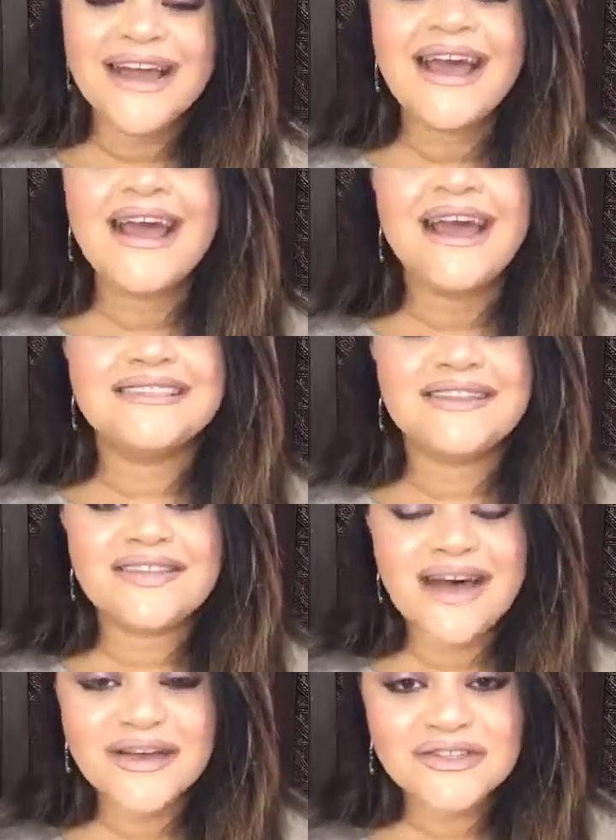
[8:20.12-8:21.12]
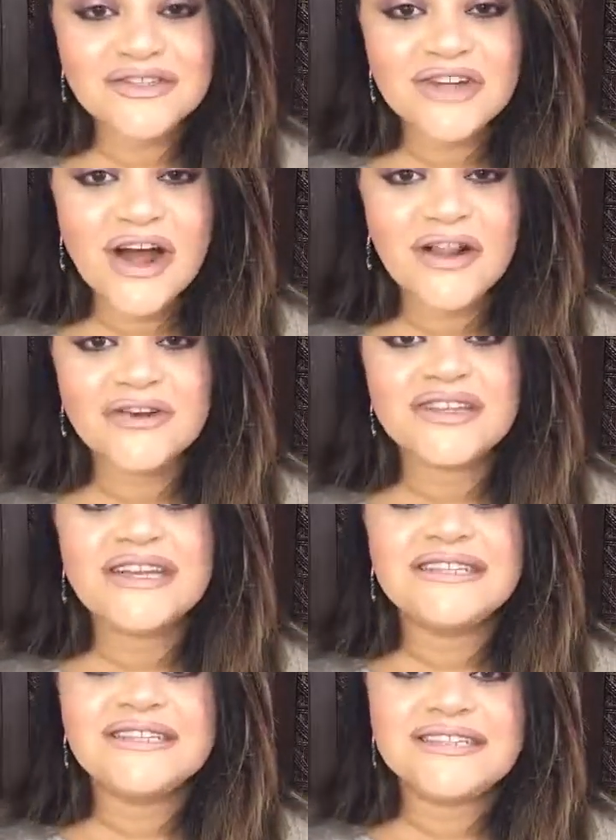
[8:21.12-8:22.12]
It's $1,000.
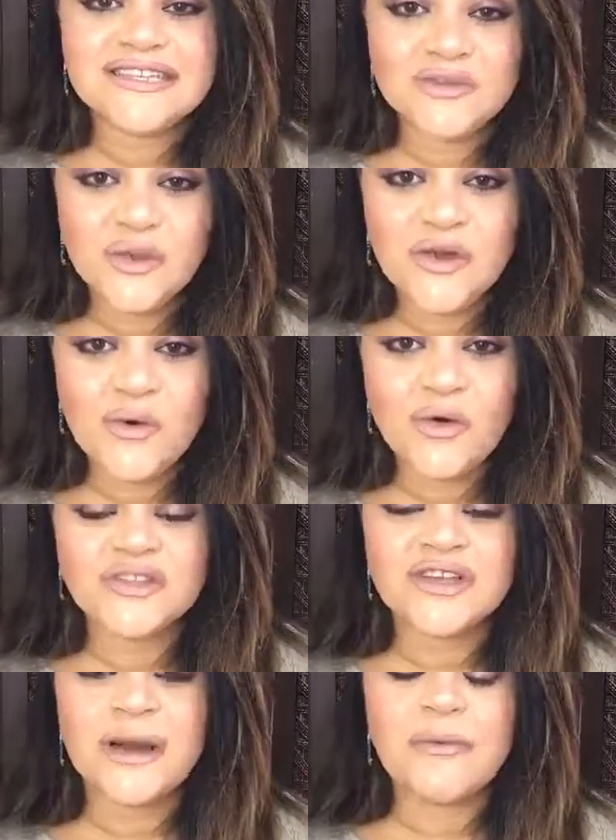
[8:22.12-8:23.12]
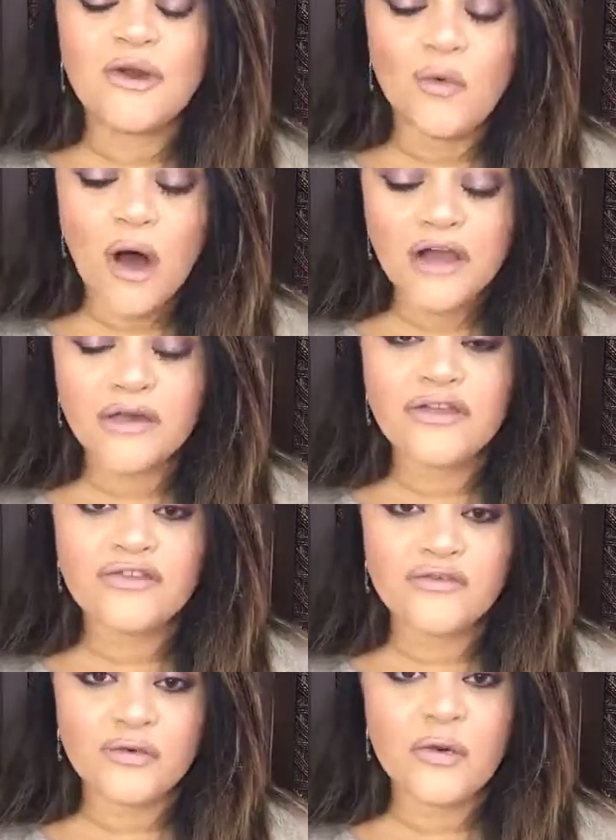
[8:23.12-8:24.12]
It's a 6-week course, and I'm going to walk you
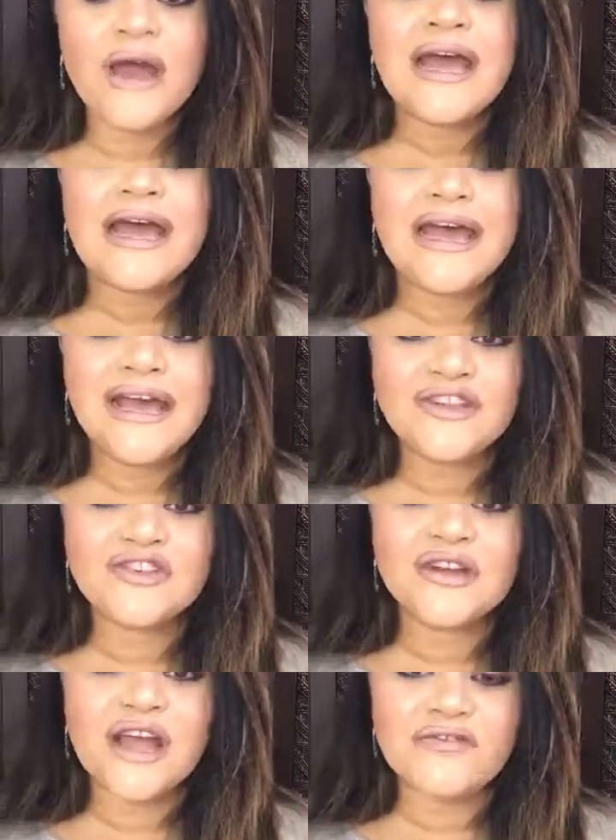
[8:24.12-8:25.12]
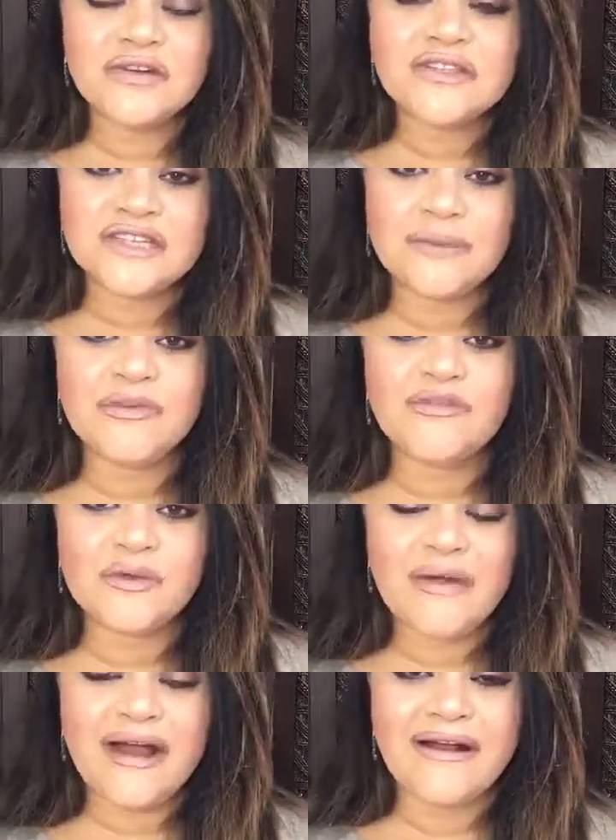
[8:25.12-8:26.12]
through each and every step of
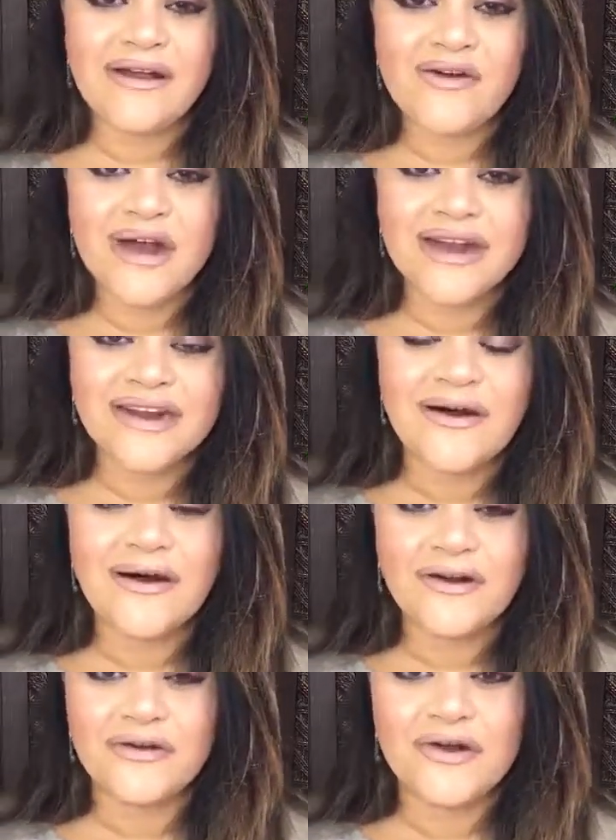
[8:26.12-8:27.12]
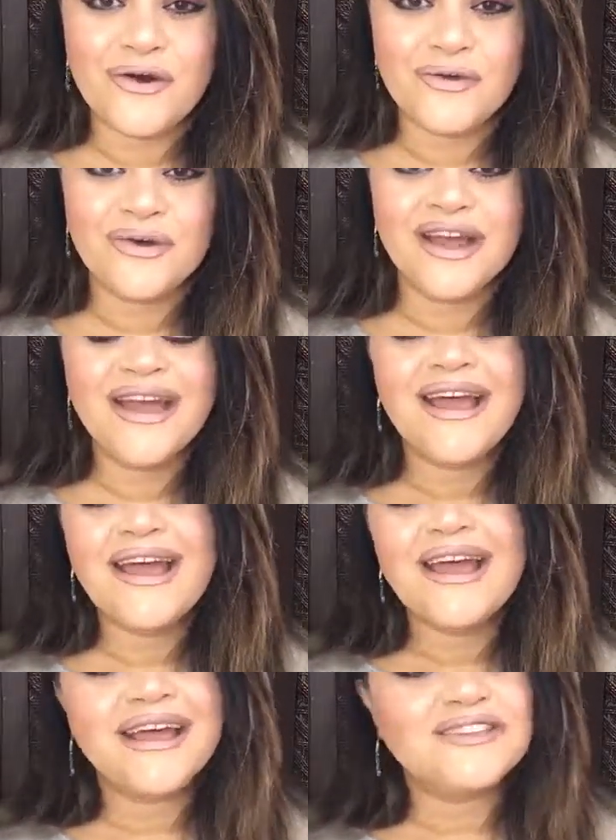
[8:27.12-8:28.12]
repairing credit on your own.
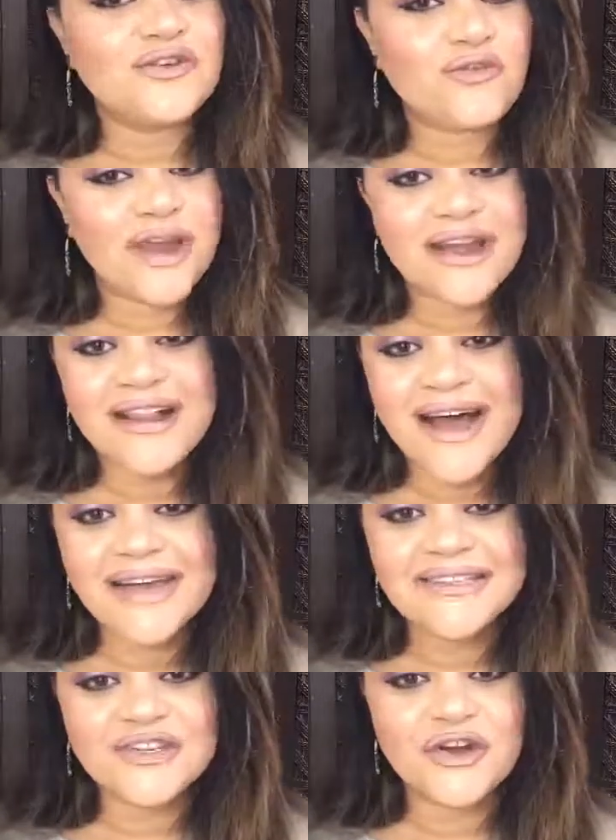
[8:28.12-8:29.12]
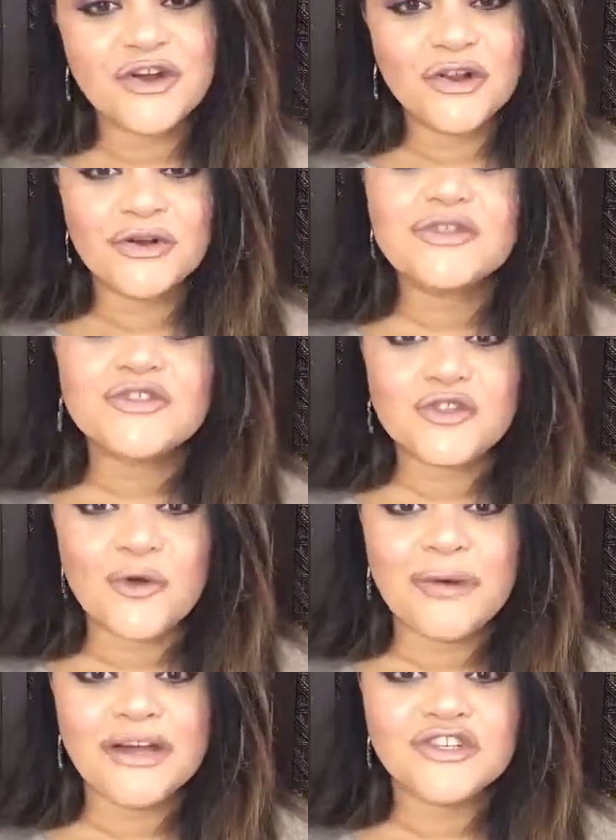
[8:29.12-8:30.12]
It's a great class. You're going to learn
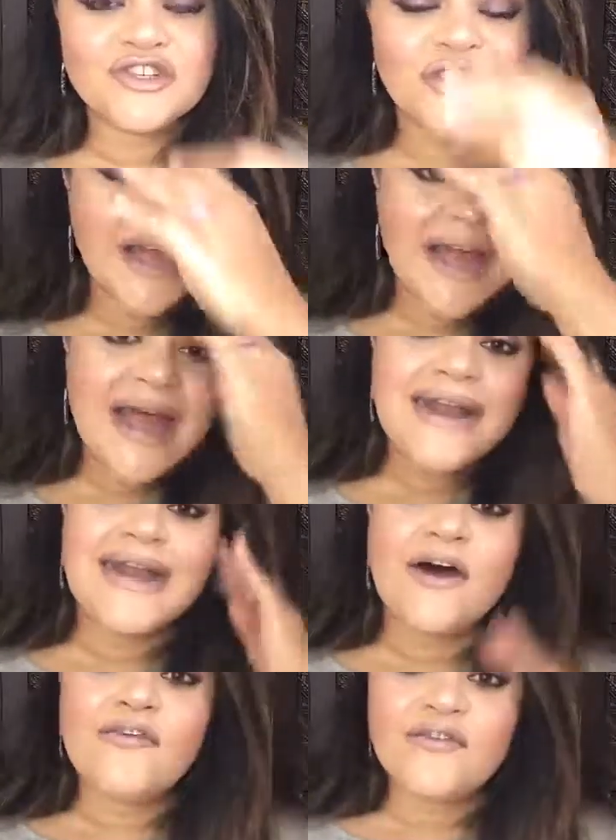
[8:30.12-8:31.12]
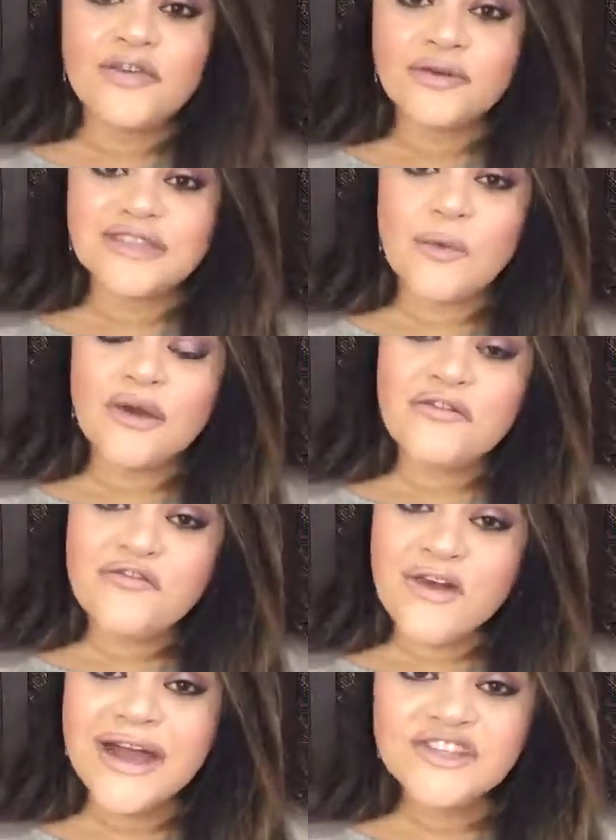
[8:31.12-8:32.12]
so much. Now, for those that want to
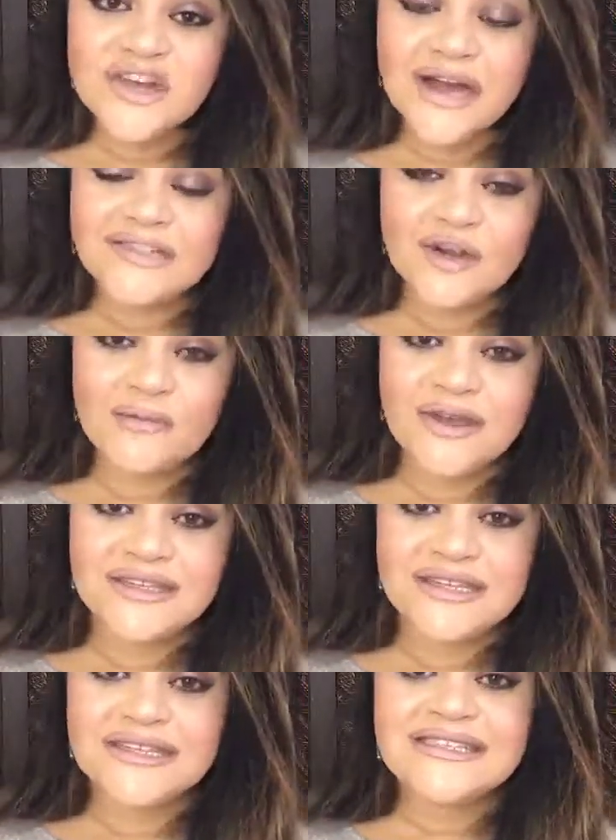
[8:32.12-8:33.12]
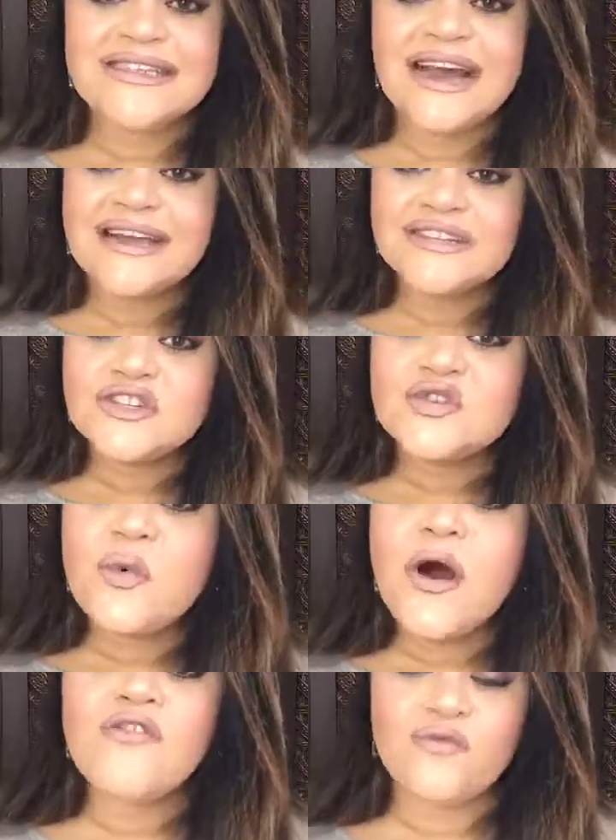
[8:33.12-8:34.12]
franchise our business, that is a
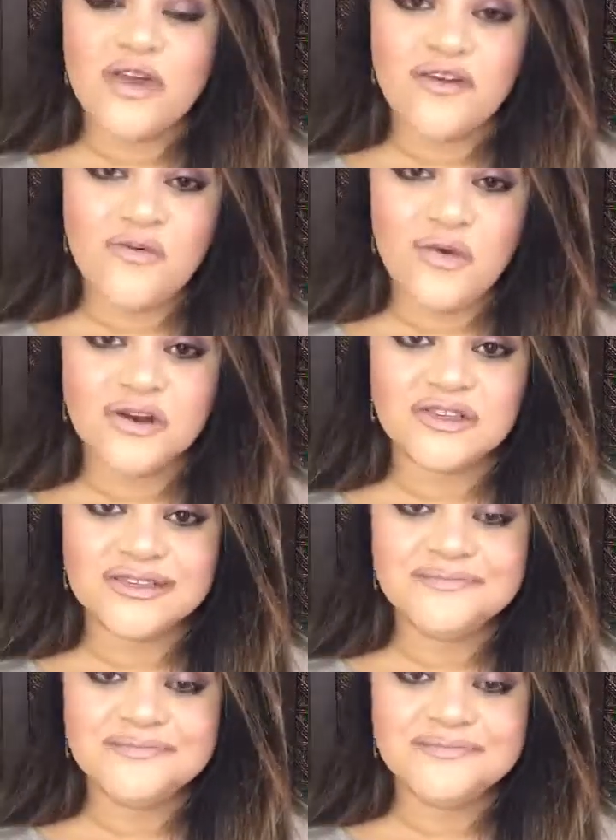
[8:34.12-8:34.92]
12-week course.